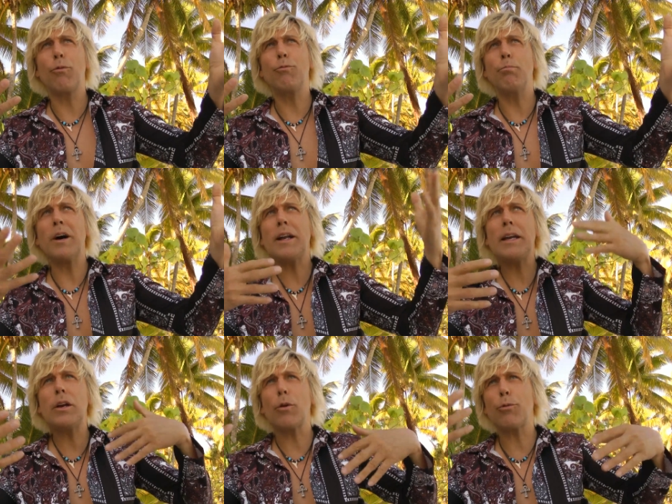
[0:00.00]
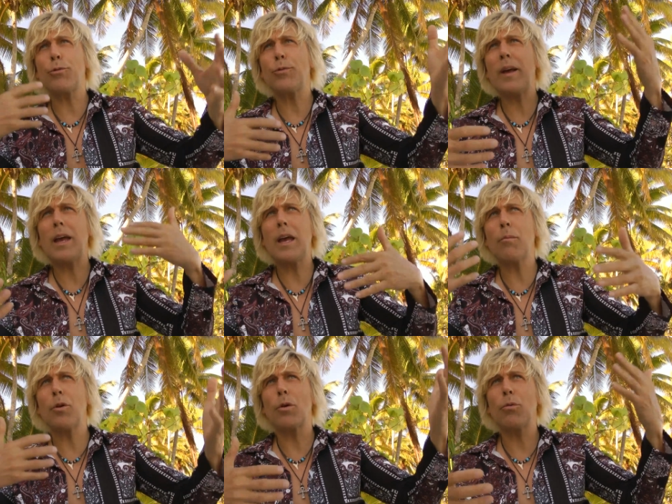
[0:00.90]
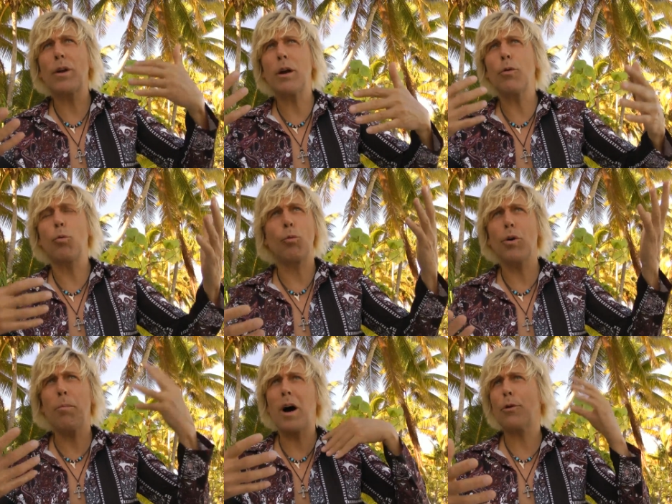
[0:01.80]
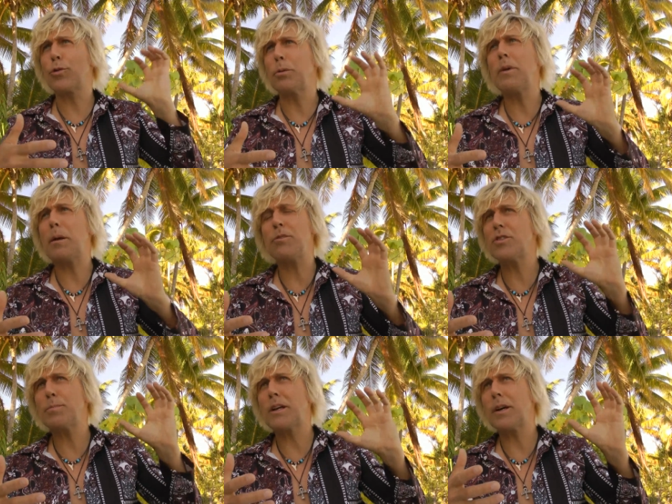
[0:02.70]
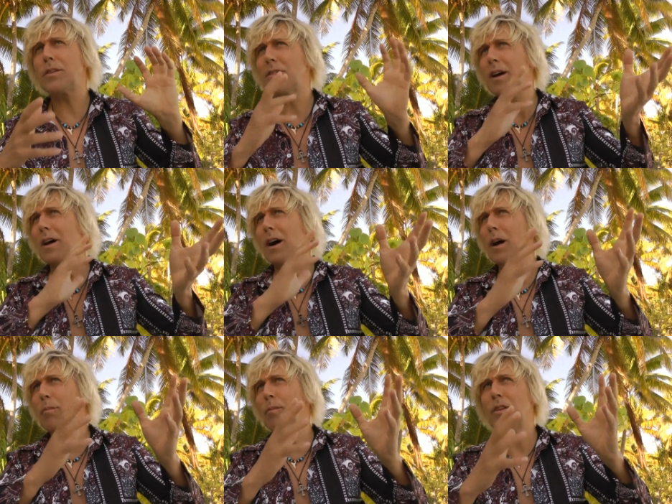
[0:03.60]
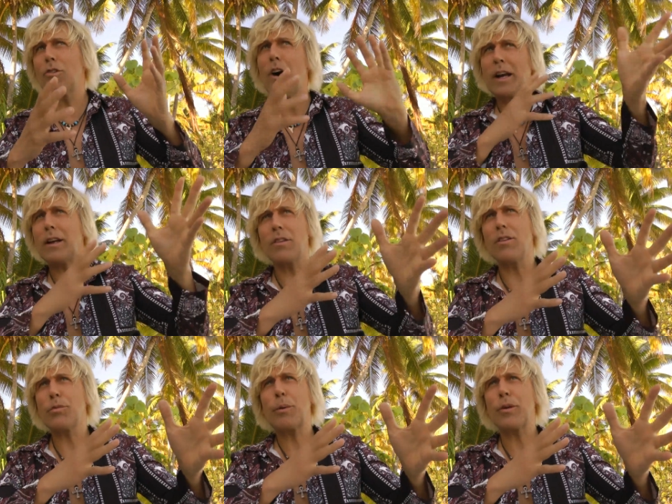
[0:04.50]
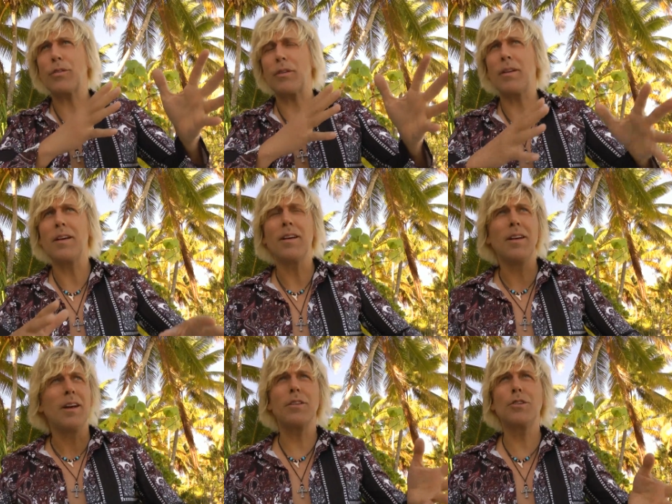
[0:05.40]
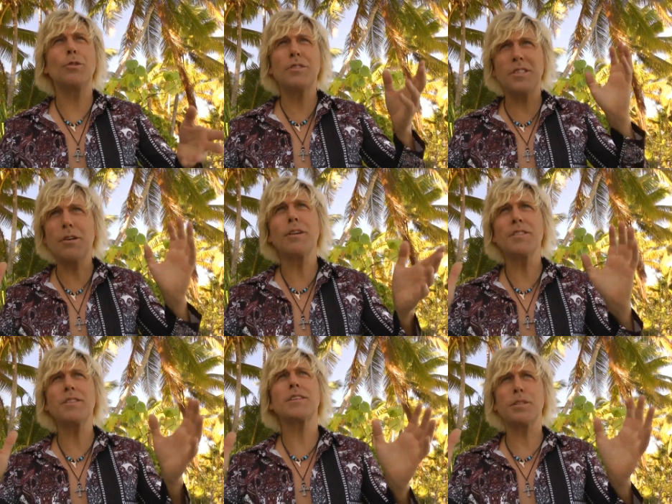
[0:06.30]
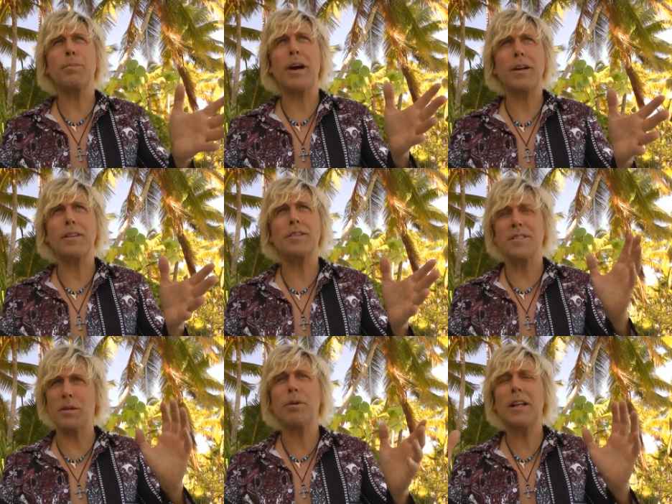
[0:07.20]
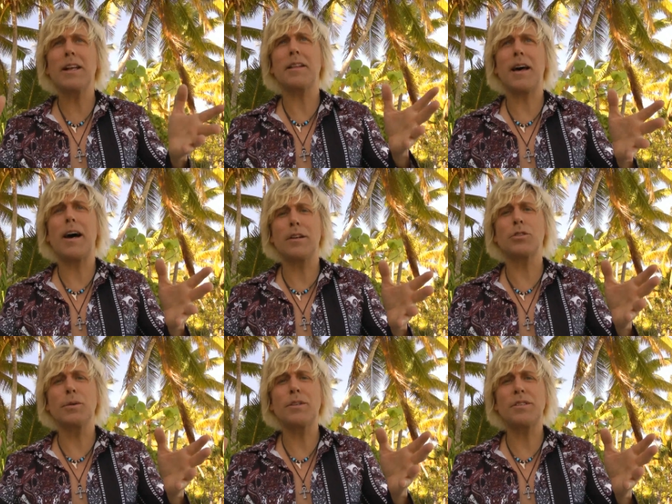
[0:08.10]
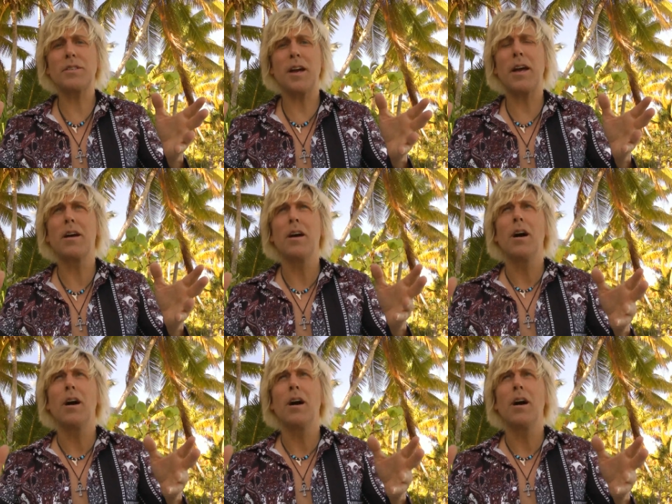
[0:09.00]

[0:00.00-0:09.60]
money or fame or whatever will rub off on me just because I'm talking to this person do you seriously expect that somebody like that is going to say,